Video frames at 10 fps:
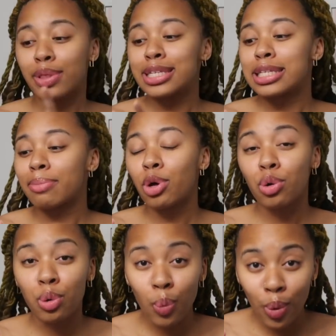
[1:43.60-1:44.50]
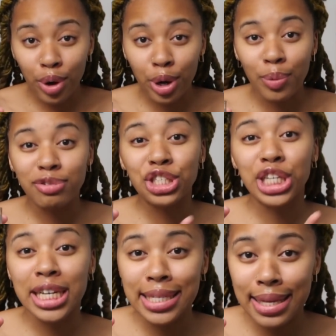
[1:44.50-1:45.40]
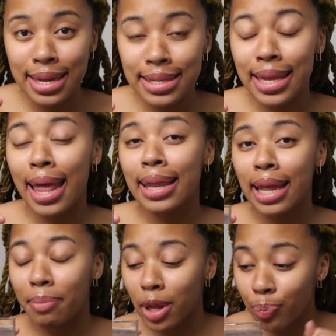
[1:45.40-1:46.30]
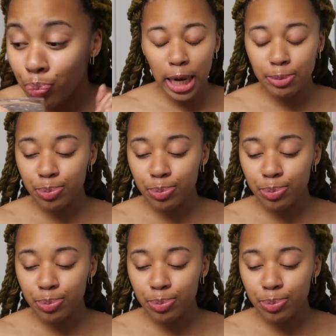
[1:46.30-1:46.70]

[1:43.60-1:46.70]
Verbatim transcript: So this is some cool water with chia seeds and lemon.